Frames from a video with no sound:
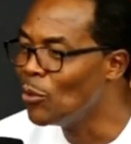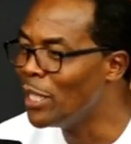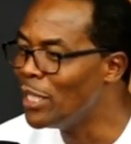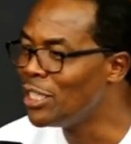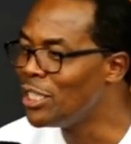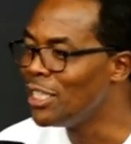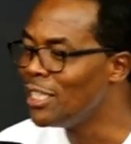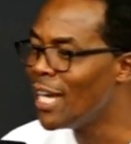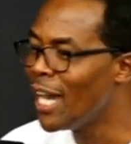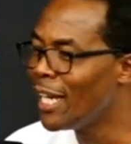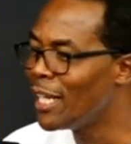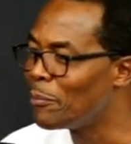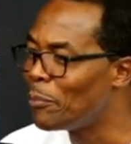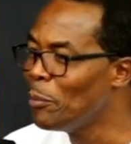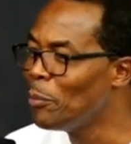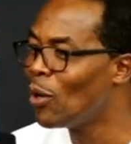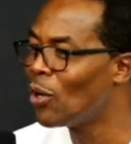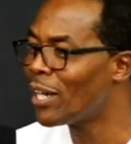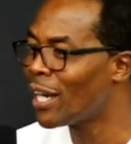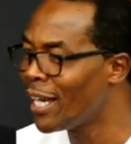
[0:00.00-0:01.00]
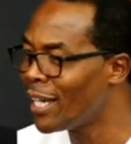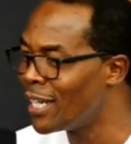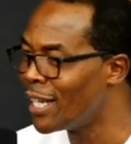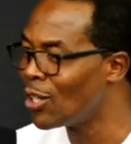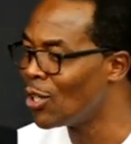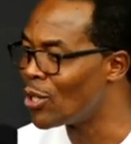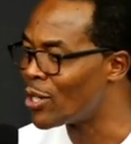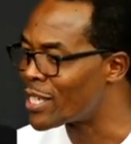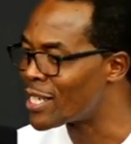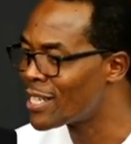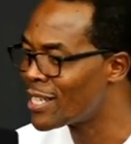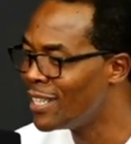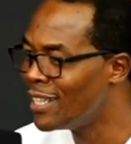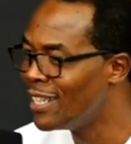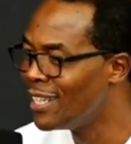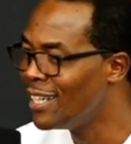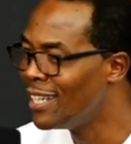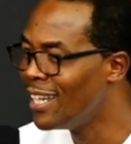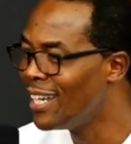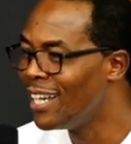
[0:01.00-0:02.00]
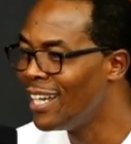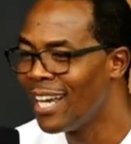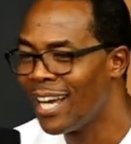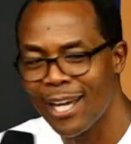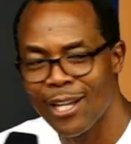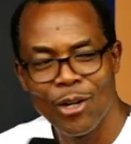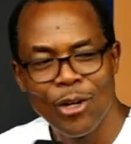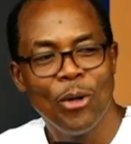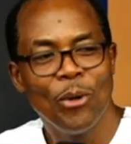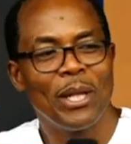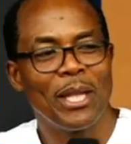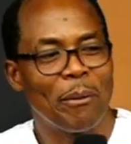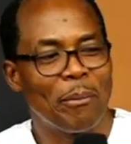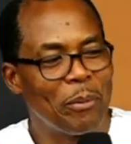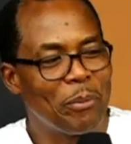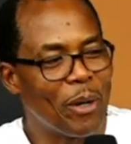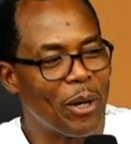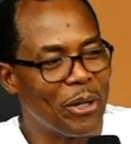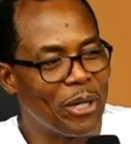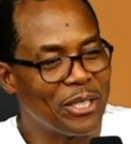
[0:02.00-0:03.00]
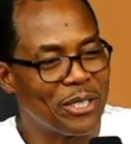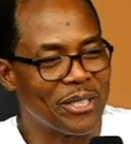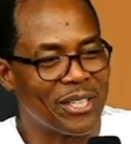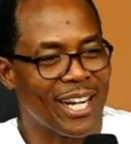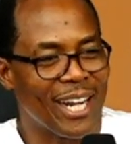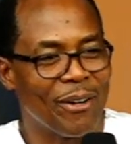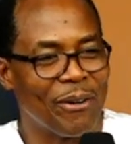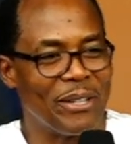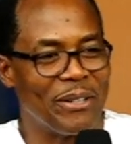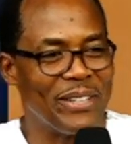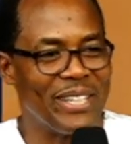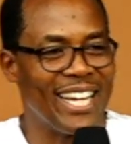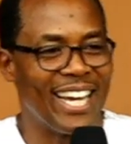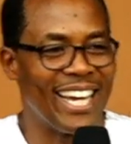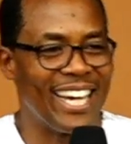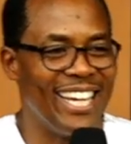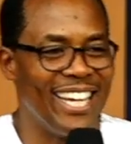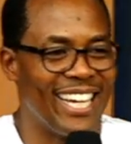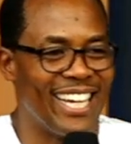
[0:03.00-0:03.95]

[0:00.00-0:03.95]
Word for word: when she died, people cried a lot. I don't know whether people are going to cry when we die.